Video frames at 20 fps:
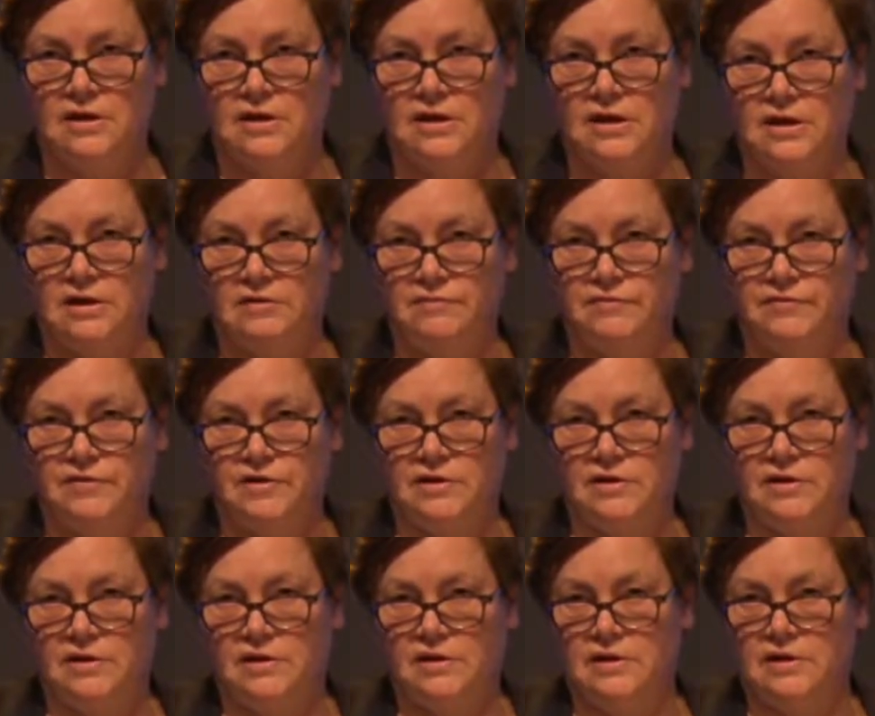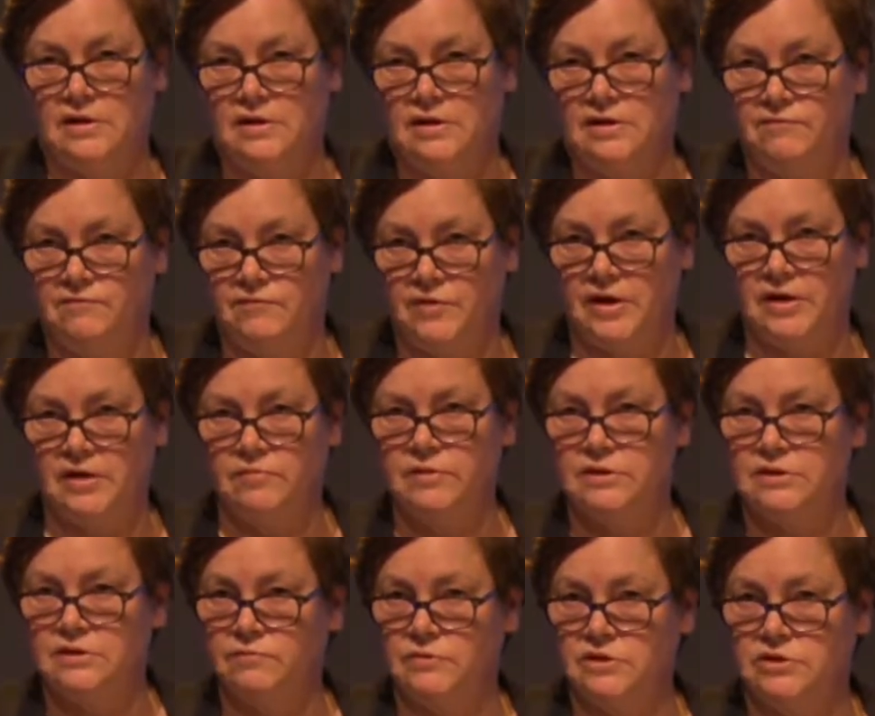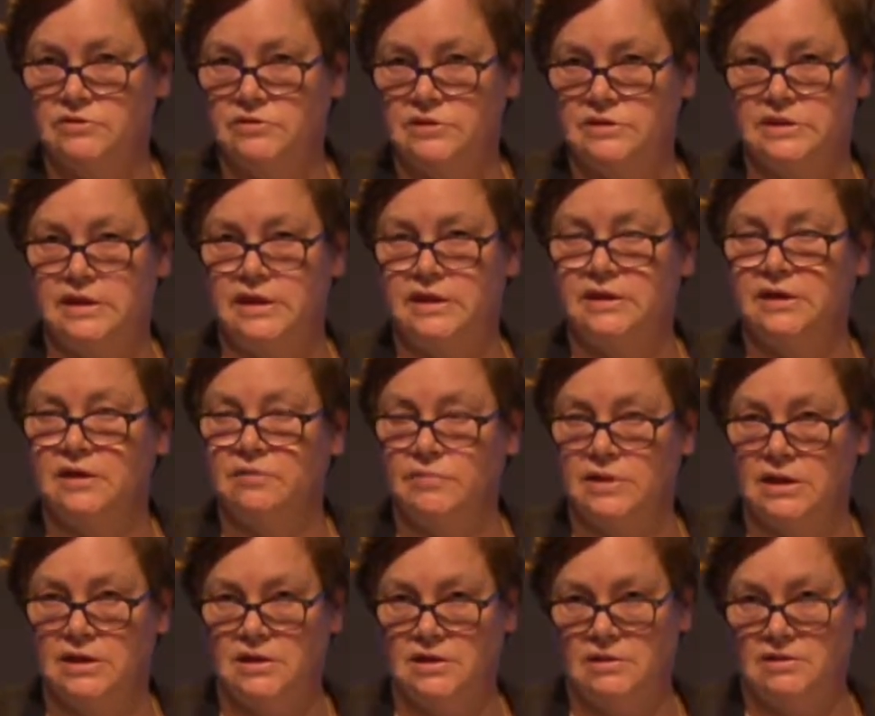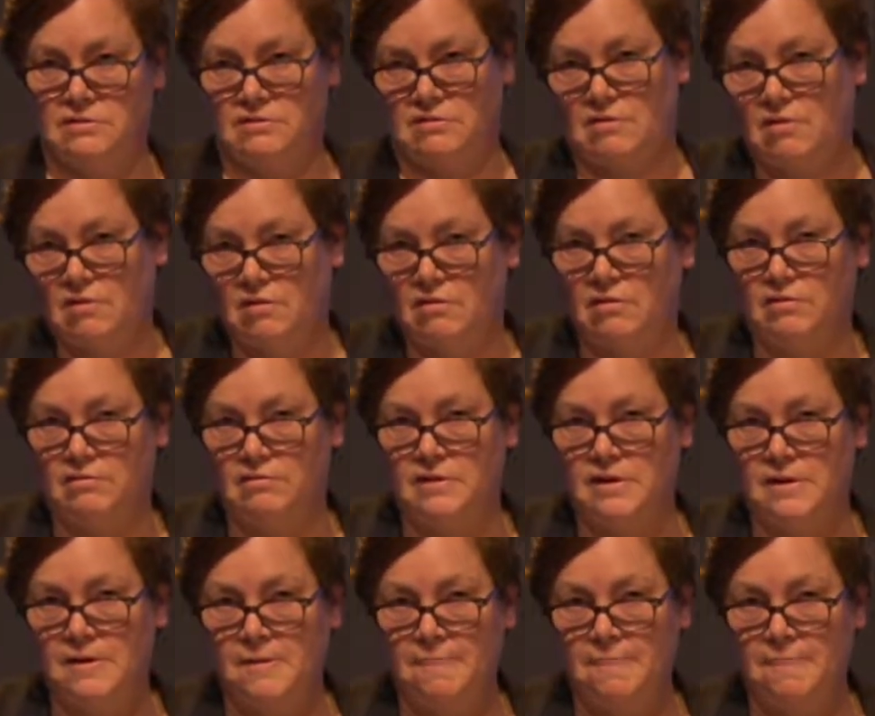of the environment in which you're standing and making the call.